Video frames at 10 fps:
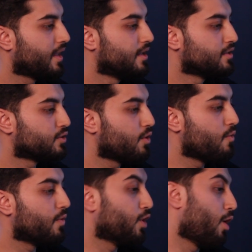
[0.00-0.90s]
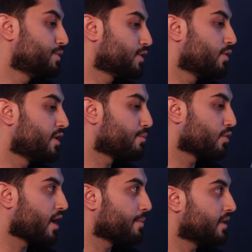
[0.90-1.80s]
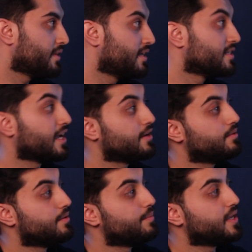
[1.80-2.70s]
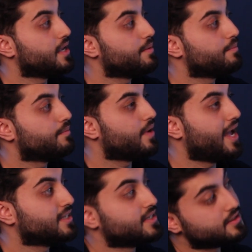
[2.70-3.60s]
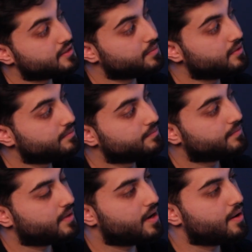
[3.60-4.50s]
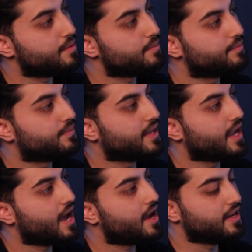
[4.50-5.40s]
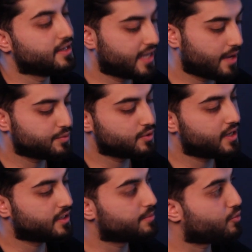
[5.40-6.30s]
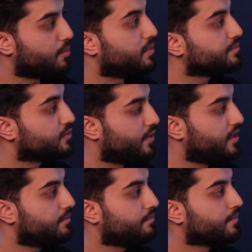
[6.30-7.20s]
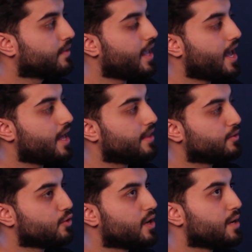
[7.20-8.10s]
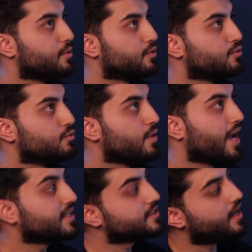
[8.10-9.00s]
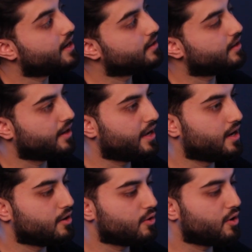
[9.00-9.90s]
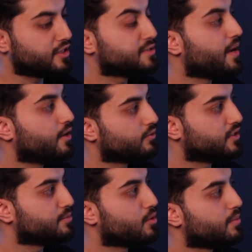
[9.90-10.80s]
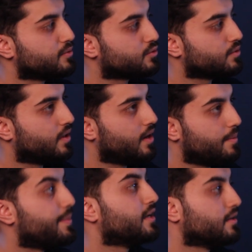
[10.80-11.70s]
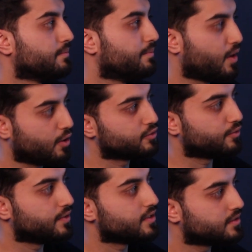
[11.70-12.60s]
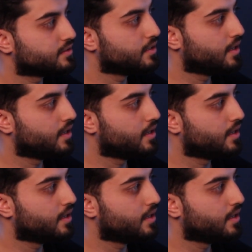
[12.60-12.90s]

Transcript: So with object-oriented programming, the design became extensible. They encapsulated problems well, and you're able to expand on these problems better because of this